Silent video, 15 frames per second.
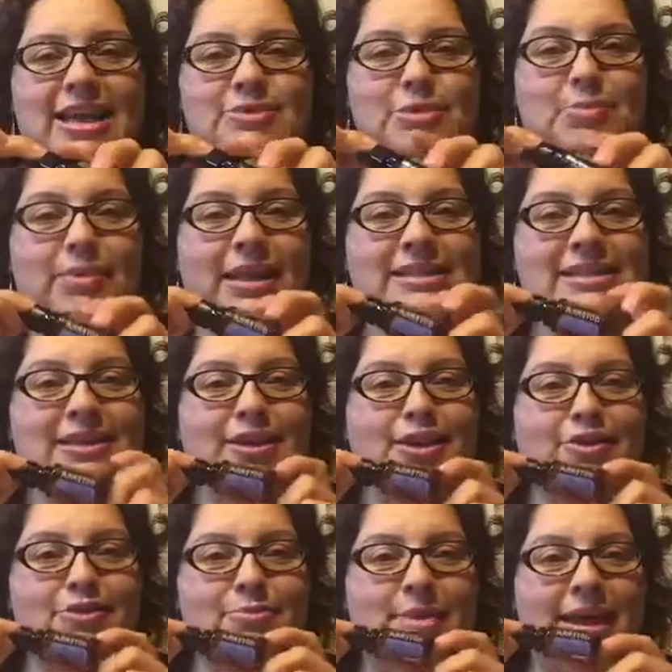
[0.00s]
replaced a
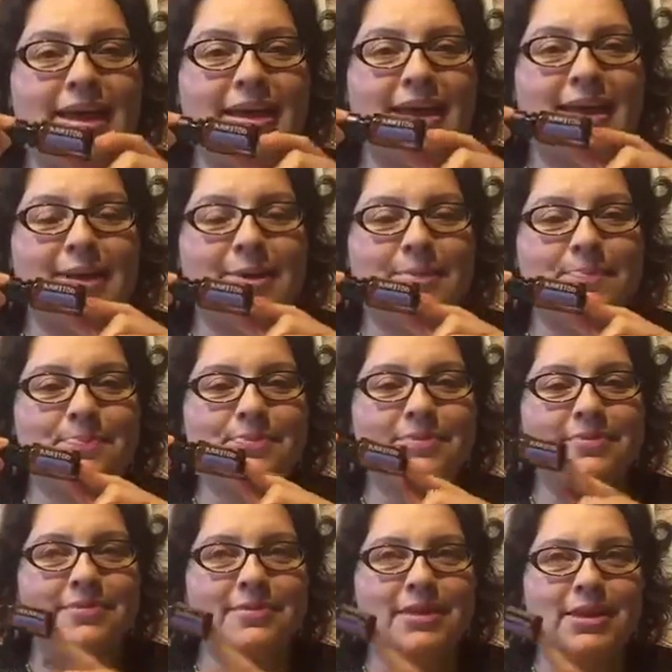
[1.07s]
lot of my,
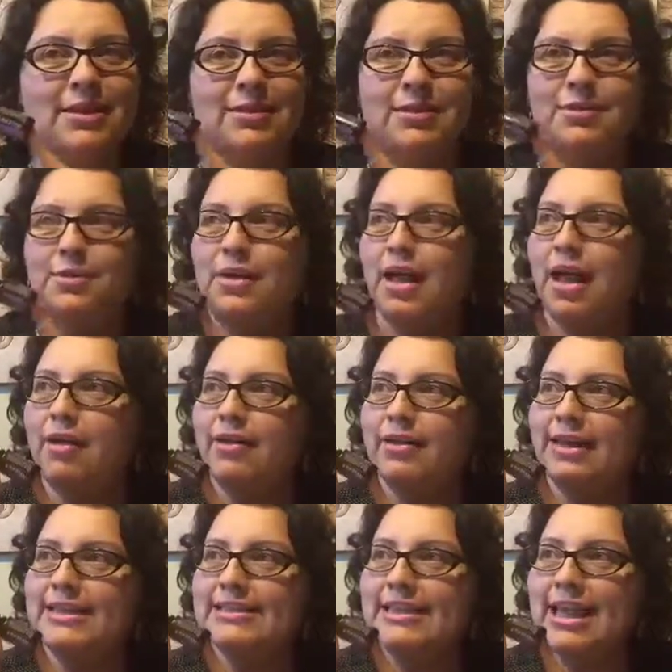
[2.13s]
how can
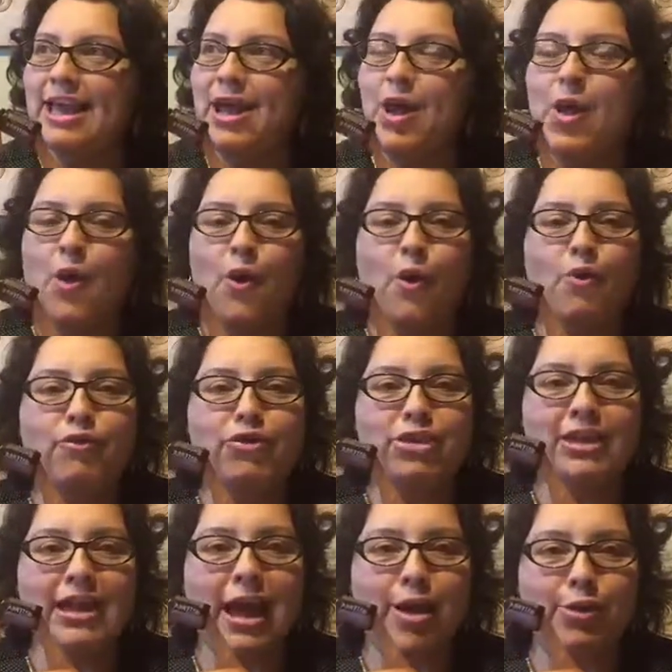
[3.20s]
I say,
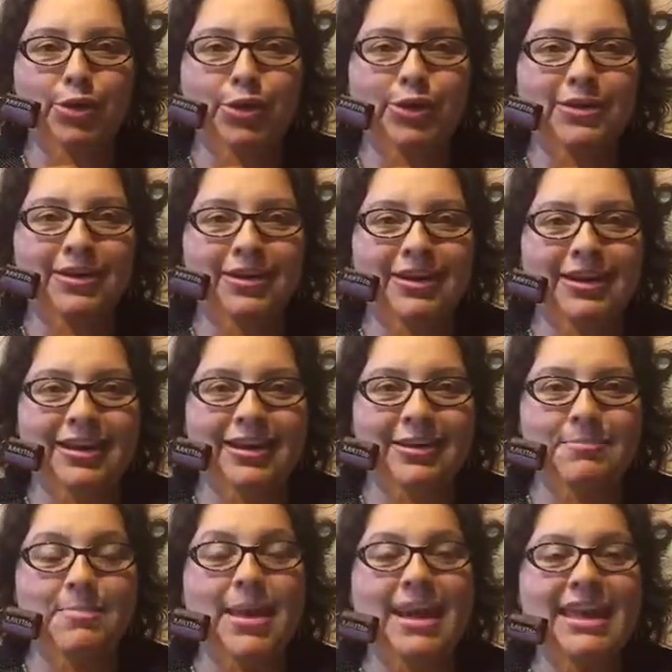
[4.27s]
over-the-counter
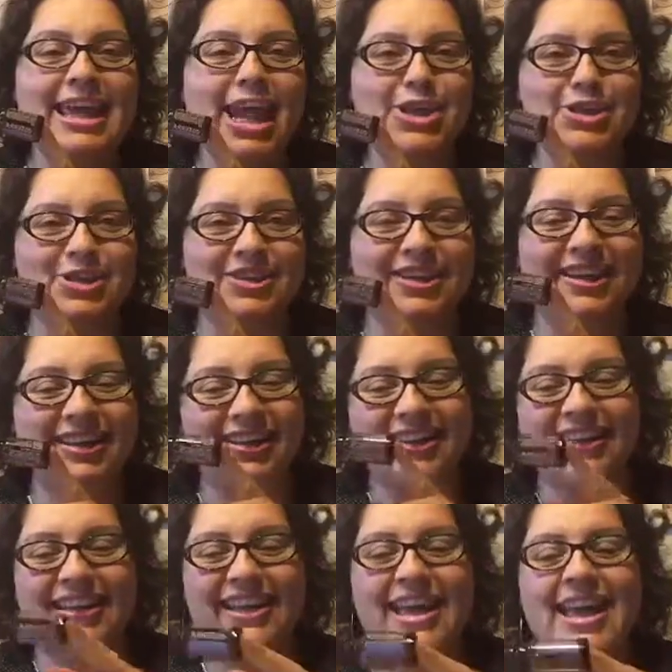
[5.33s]
medication
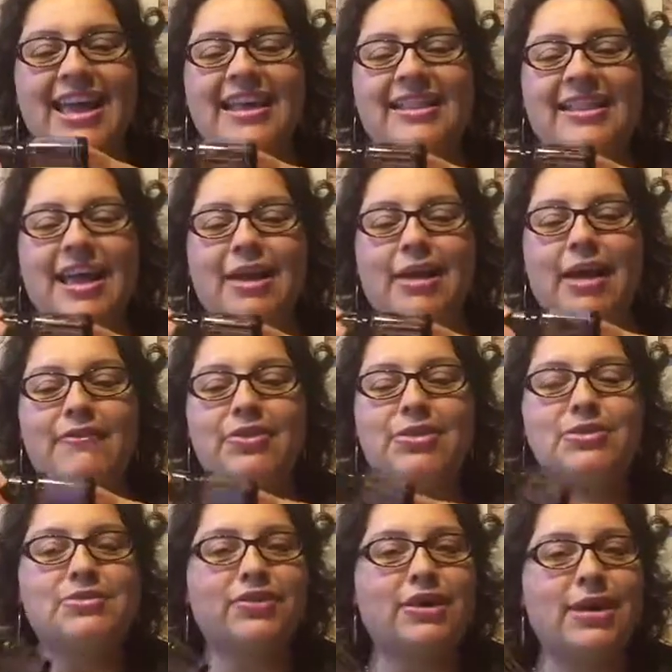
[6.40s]
that I've
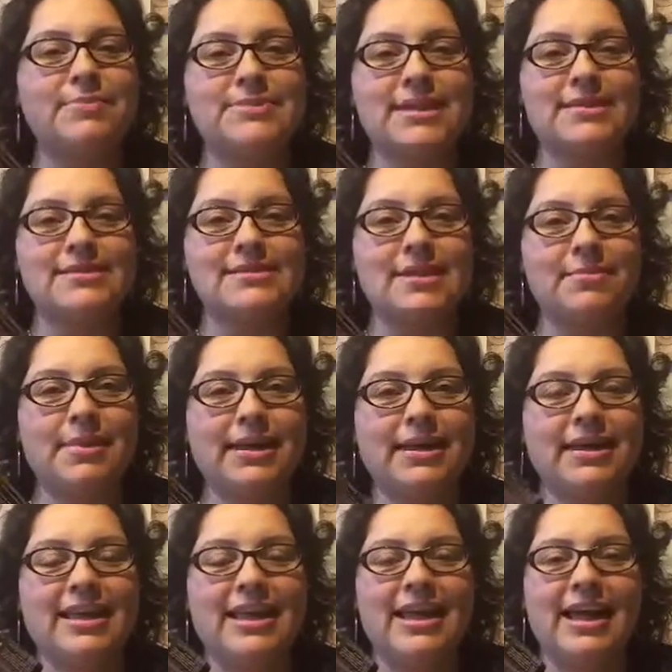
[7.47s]
used for upset stomach.
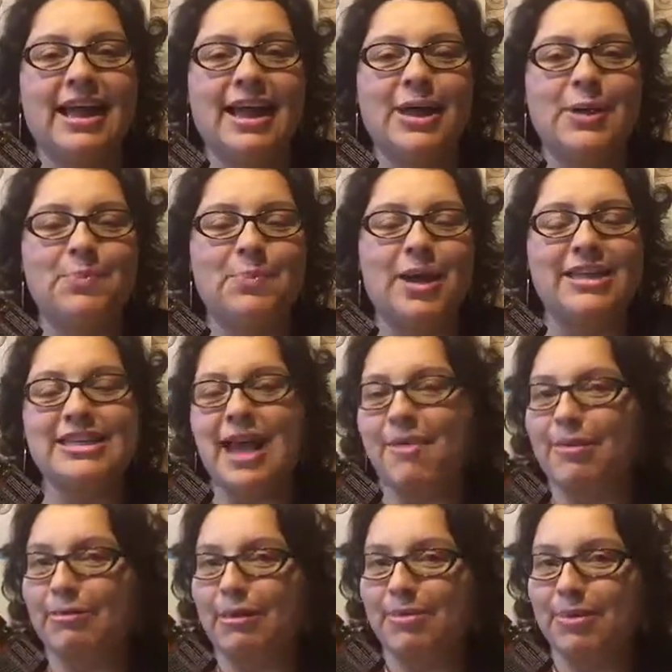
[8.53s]
A
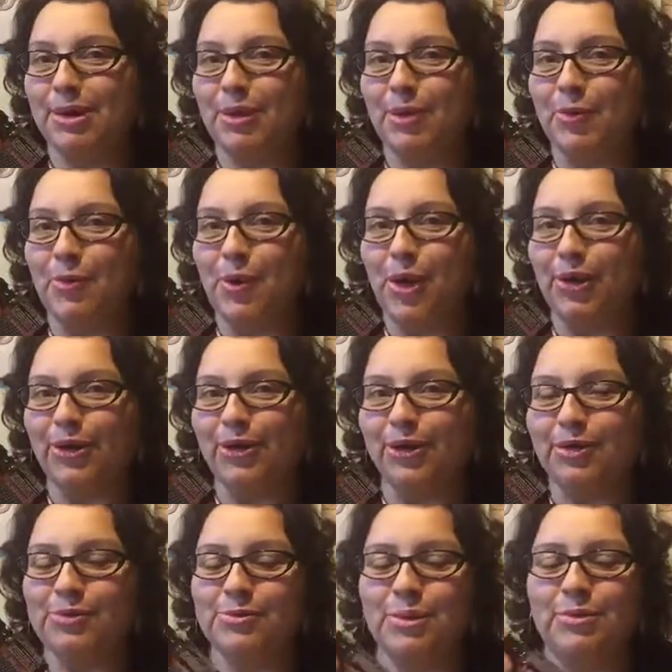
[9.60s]
tablet we put in the water.
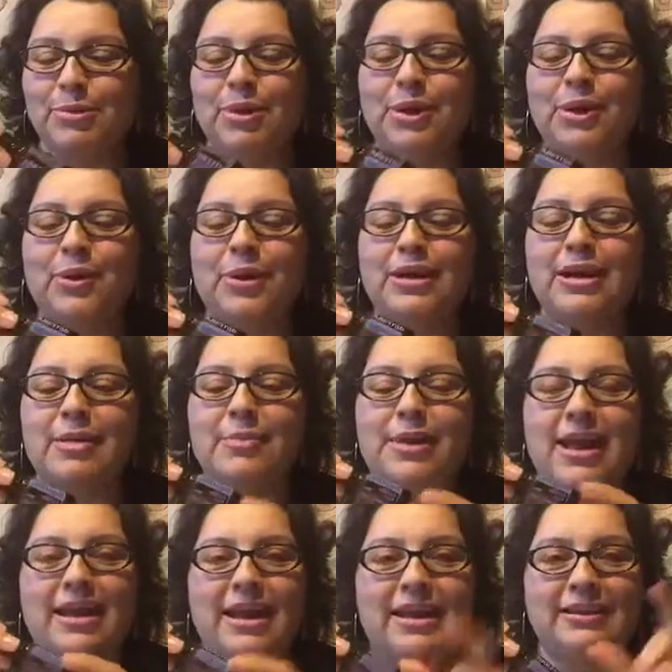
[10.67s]
When we were growing up, we
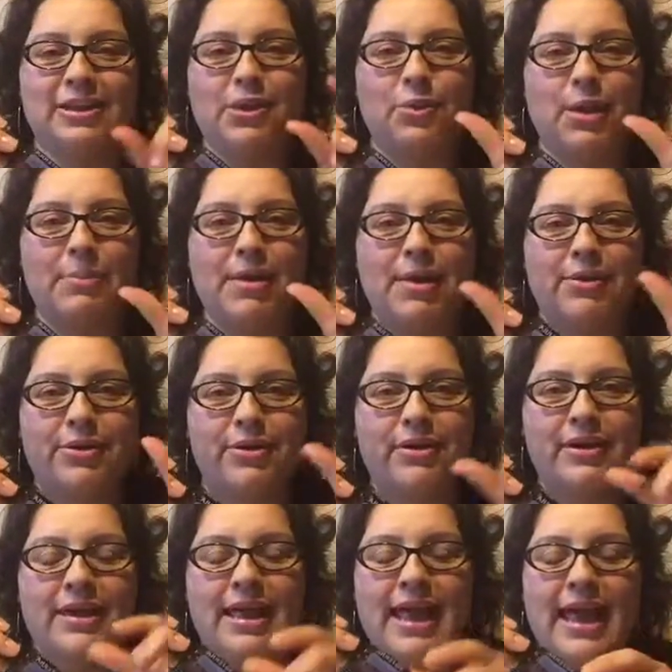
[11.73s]
had like a little white powder,
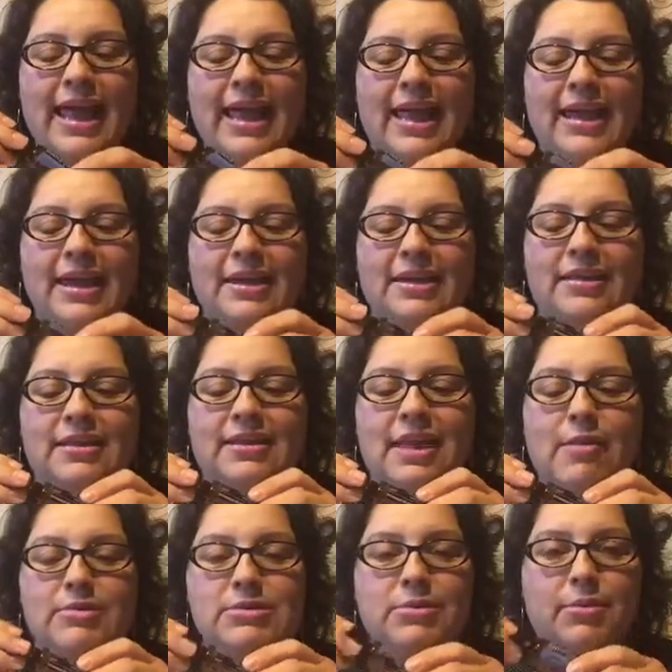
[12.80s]
and that
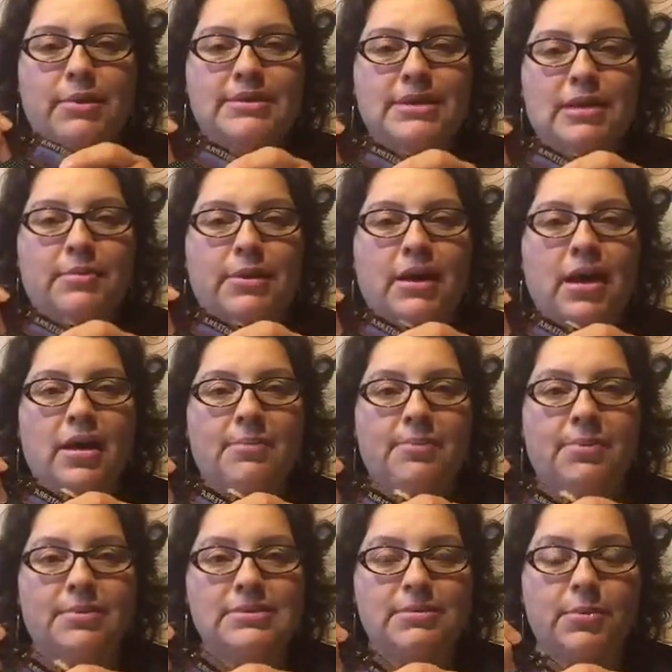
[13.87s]
was what we did. We got
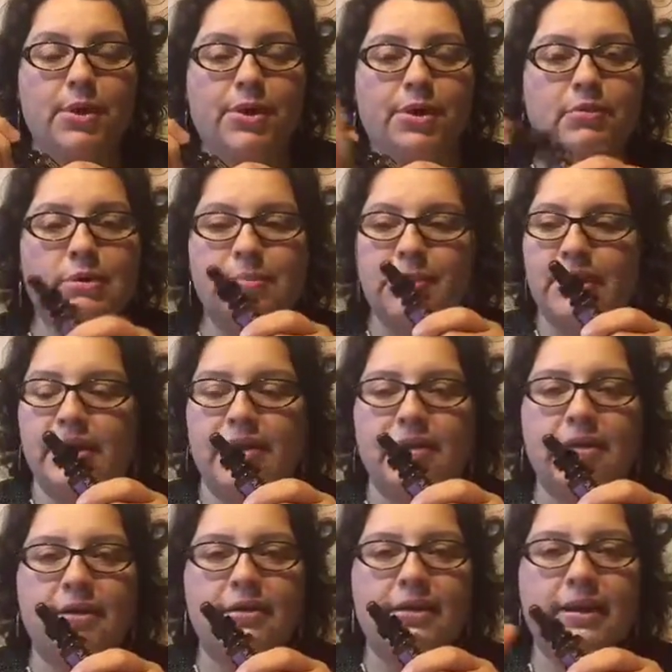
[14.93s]
some water and we put it in
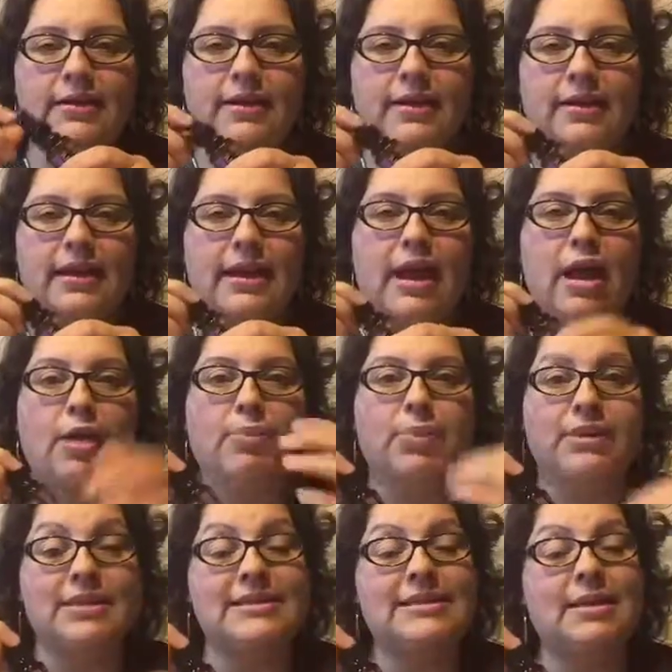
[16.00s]
there, and then it helped with
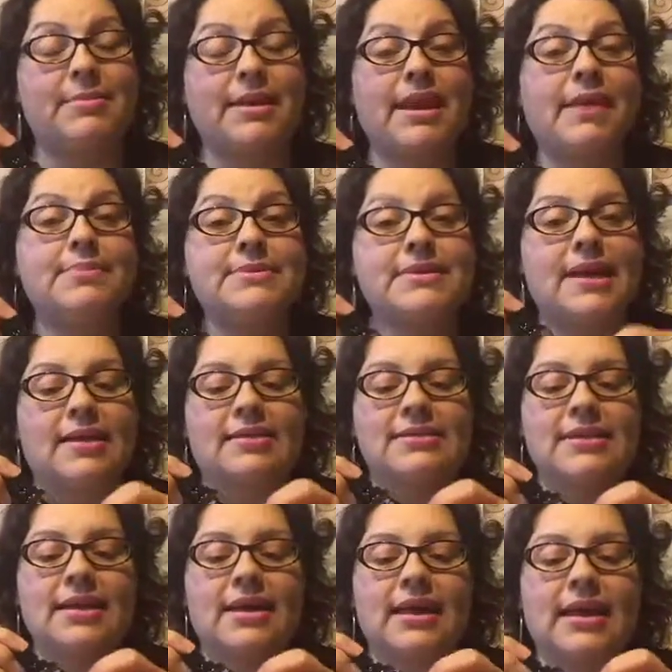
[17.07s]
the stomach upset.
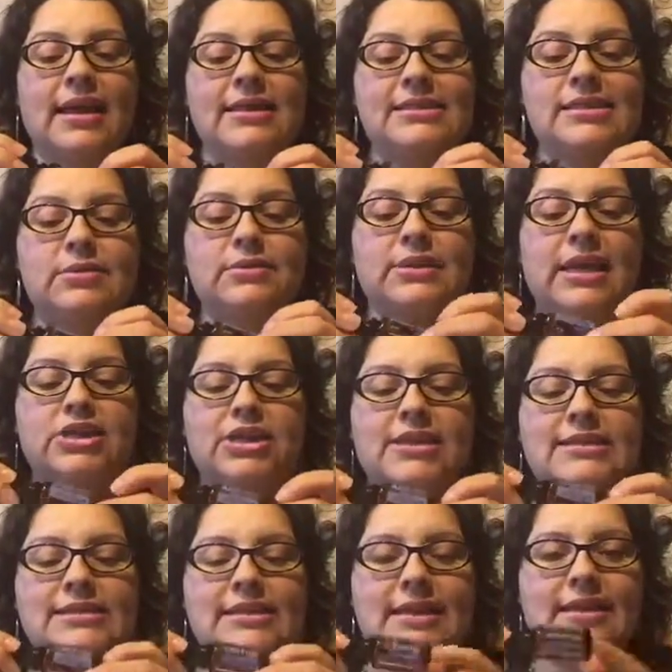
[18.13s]
So
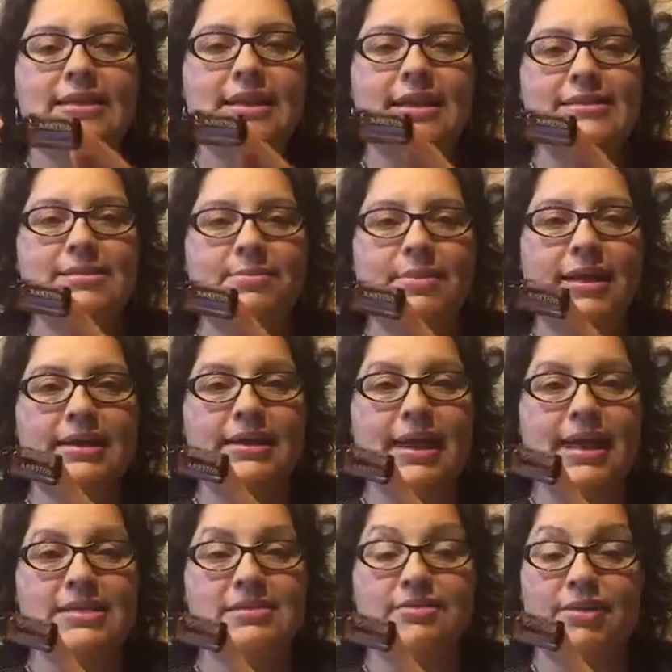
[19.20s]
digestin is a blend that
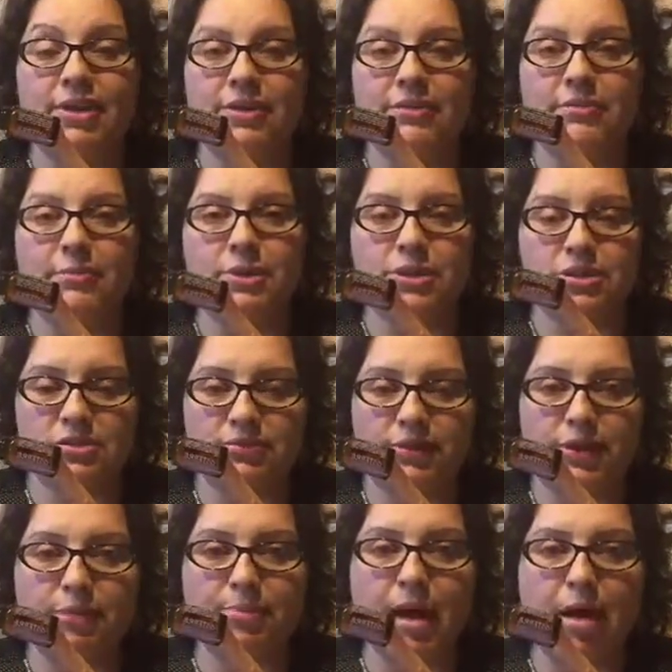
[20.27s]
has fennel, which is a
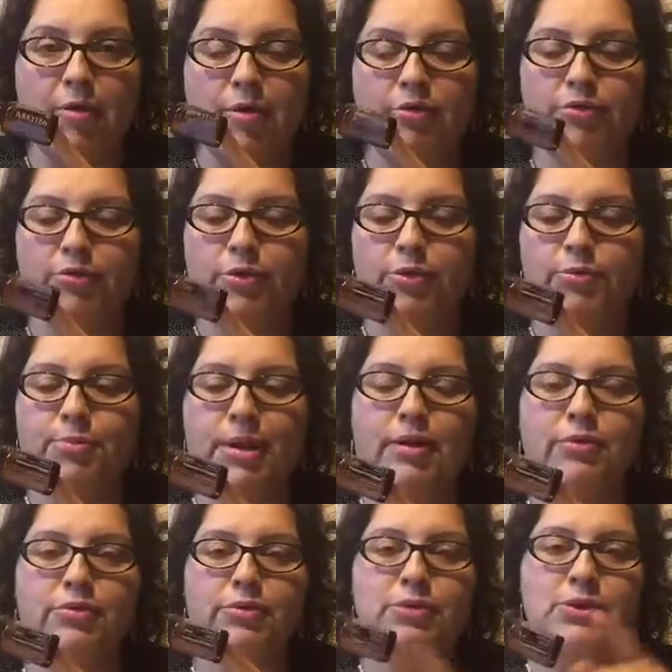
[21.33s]
very powerful
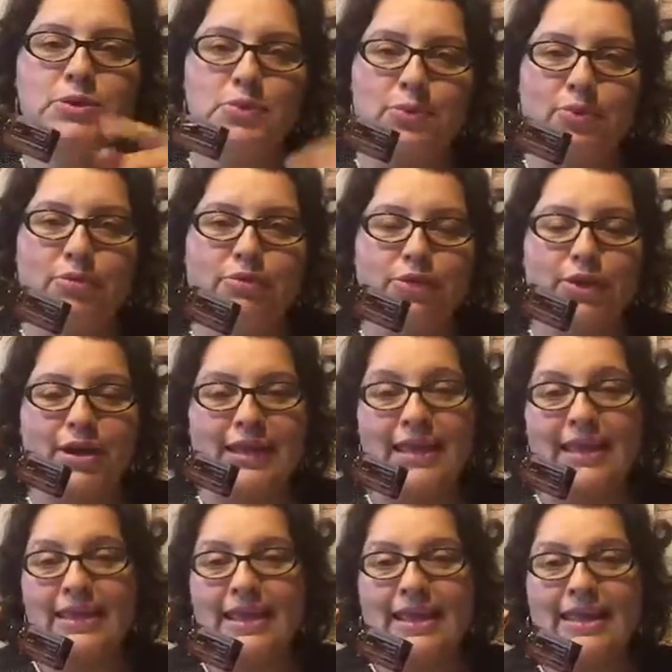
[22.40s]
tool for
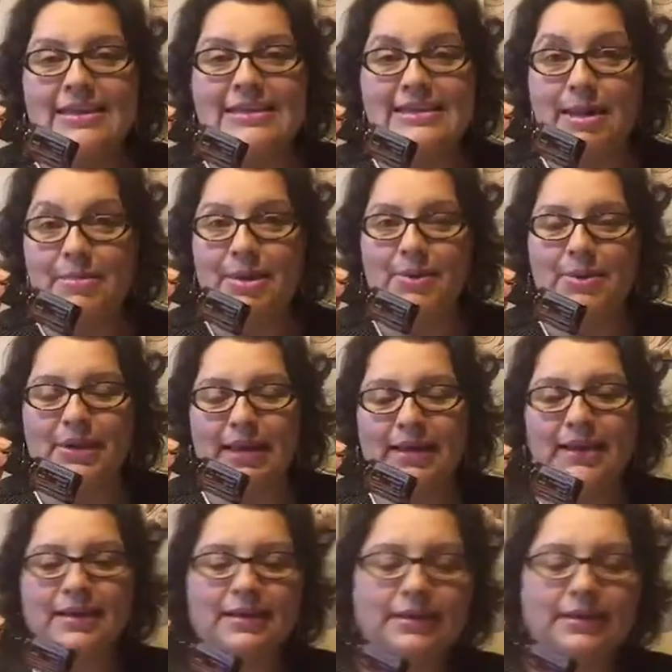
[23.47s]
anything stomach related.